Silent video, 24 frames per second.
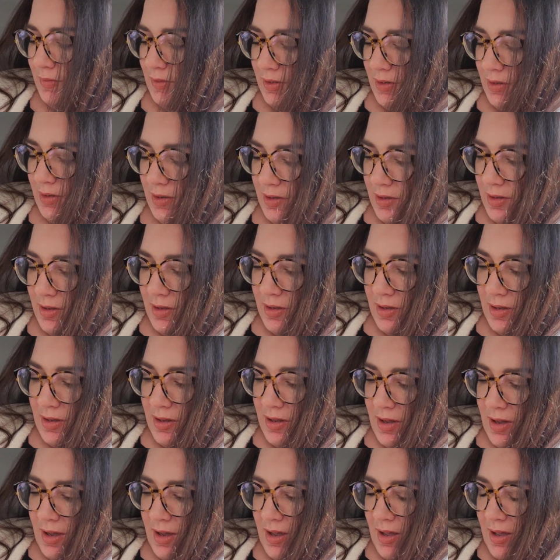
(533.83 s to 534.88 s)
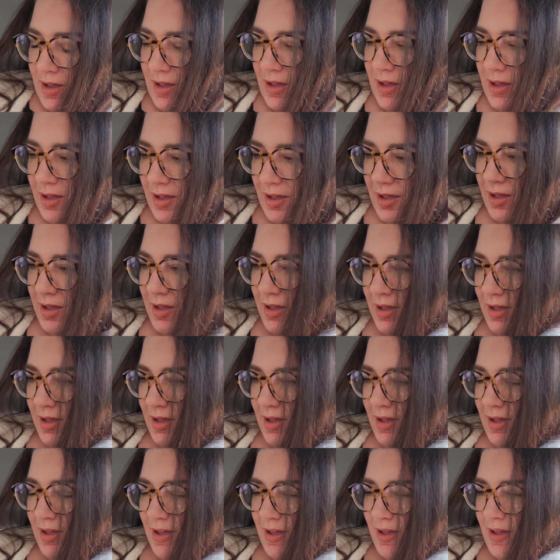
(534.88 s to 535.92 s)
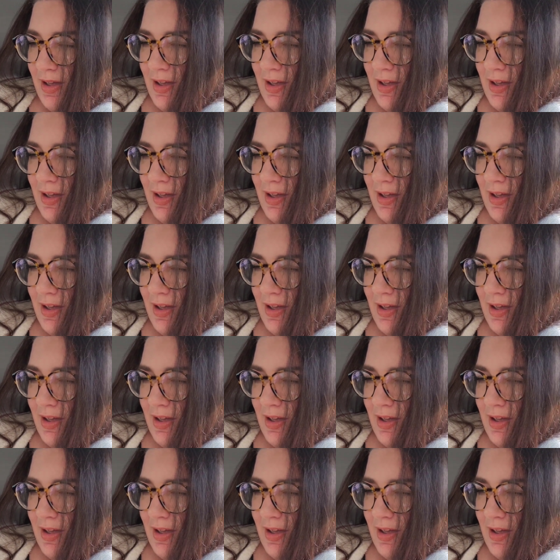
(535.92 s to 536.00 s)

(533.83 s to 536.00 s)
Nothing is said.